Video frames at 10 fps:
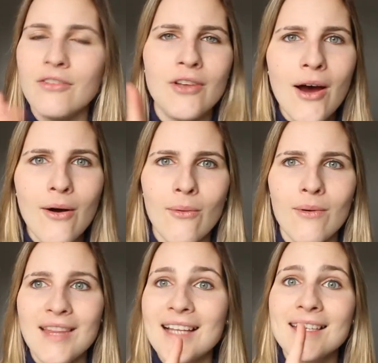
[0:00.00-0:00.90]
No,
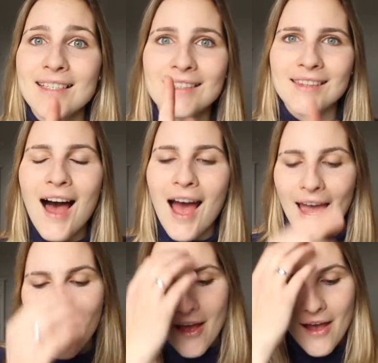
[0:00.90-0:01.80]
that is a
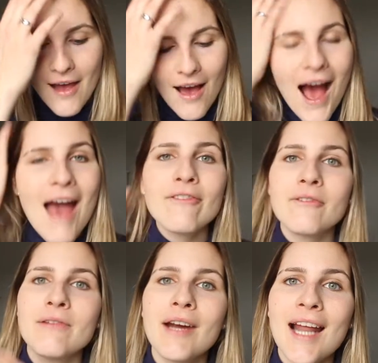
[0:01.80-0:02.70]
lie. I haven't
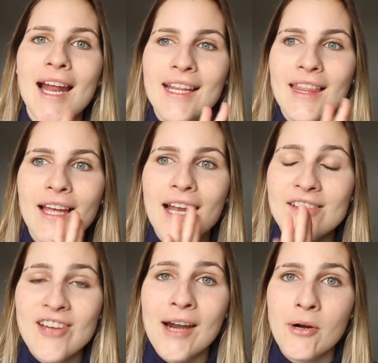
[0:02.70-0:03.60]
reread any
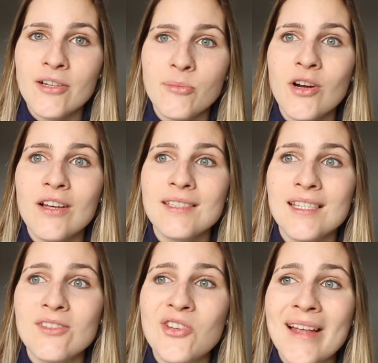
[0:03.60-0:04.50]
Shadowhunter book
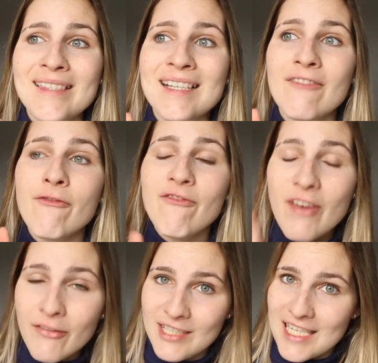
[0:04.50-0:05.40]
since
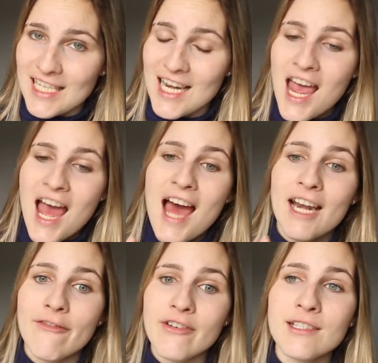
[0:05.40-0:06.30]
2015,
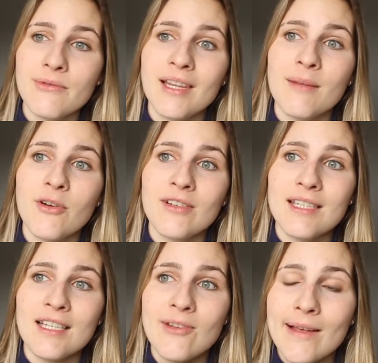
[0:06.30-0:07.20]
and I first read the books
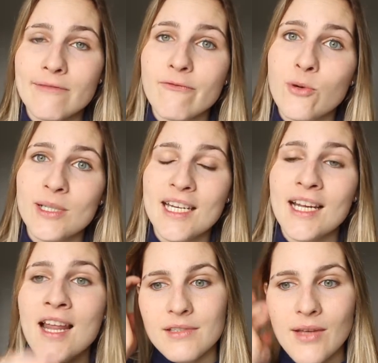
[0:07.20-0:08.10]
in
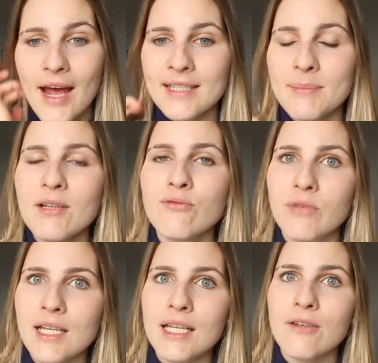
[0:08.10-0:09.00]
2014. So yeah, it's been a
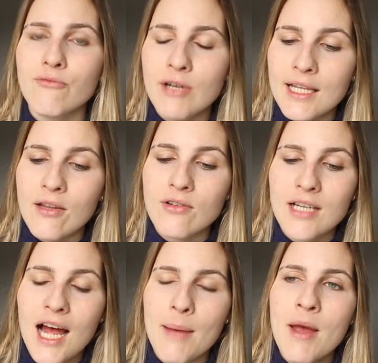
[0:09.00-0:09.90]
really, really long
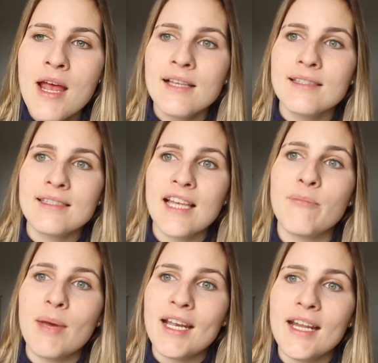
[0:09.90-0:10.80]
time since
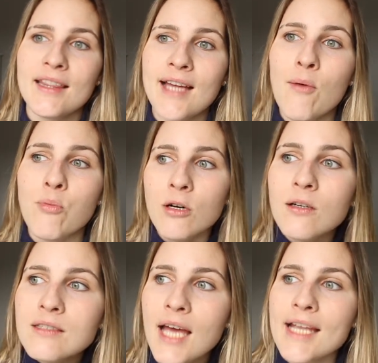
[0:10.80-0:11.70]
I've been in that
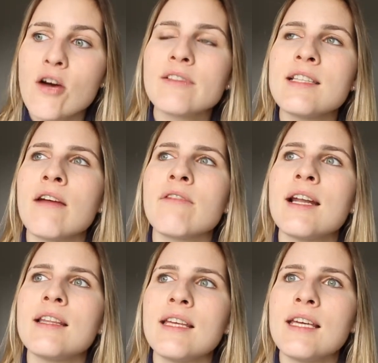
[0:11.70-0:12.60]
world. And obviously I've
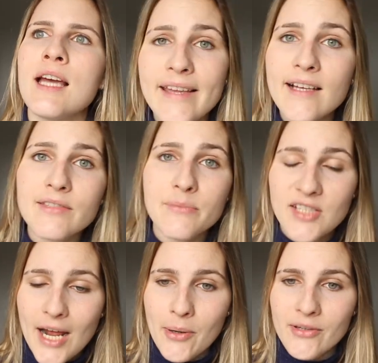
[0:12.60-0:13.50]
read the Tales from
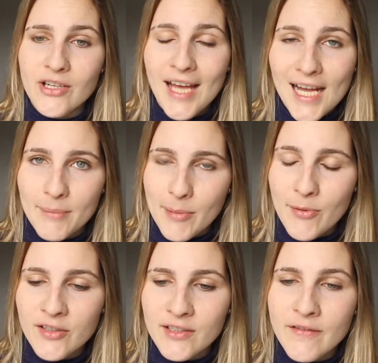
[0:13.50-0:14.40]
the Shadowhunter Academy
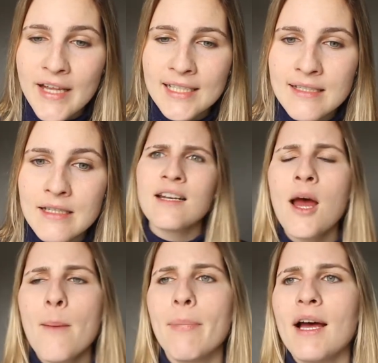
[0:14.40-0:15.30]
book novellas,
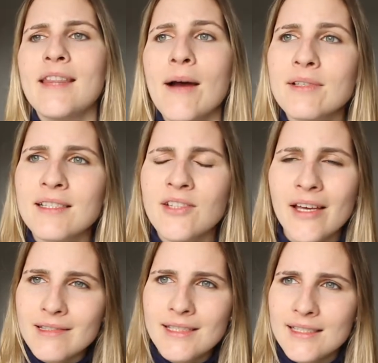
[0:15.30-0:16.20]
but that was in
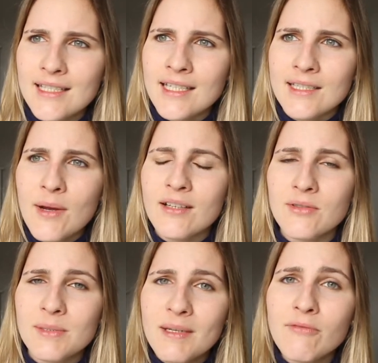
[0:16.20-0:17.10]
2016 as well.
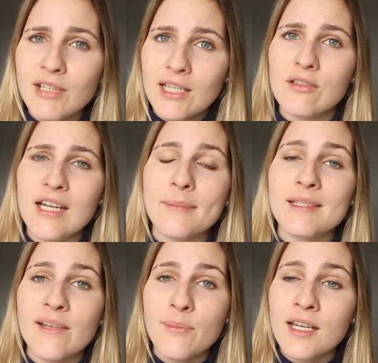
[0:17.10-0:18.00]
So it's been a really long time
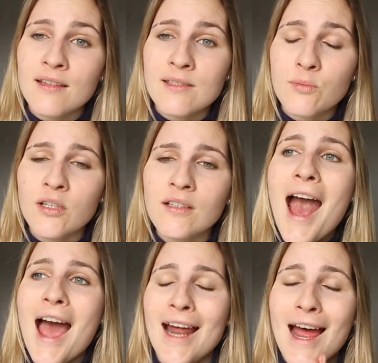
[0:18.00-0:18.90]
since I've been in this world,
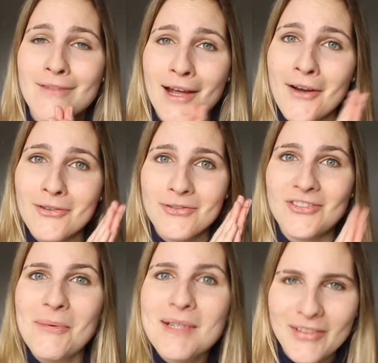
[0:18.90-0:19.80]
and I've had
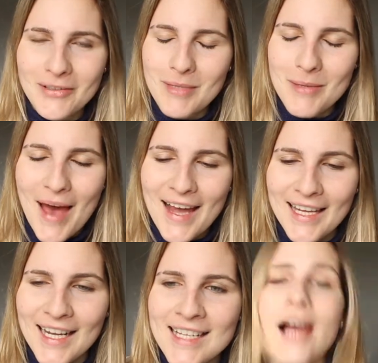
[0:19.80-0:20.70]
so much fun being back
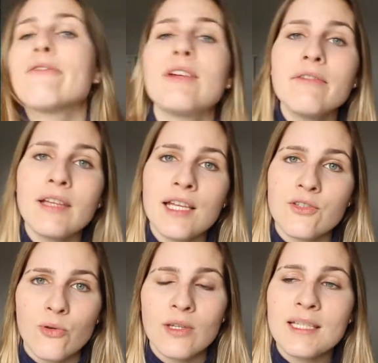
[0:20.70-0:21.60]
in it. I really, really
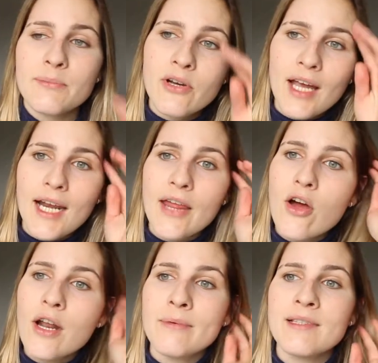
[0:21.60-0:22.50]
enjoyed this book, and I
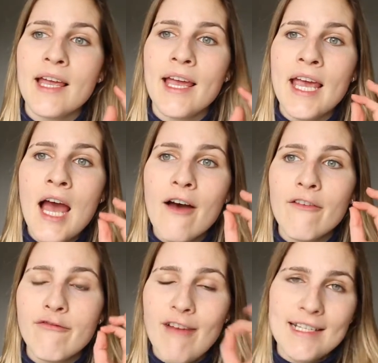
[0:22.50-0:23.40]
thought it was a
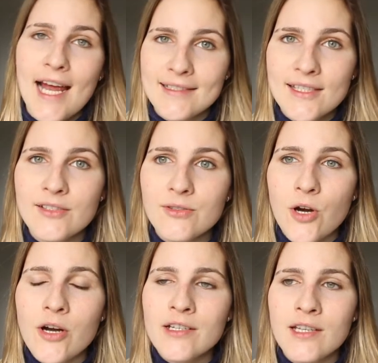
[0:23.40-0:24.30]
fantastic
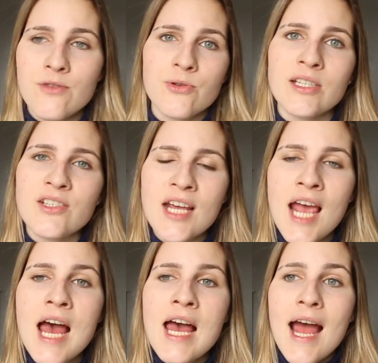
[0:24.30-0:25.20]
start to the trilogy.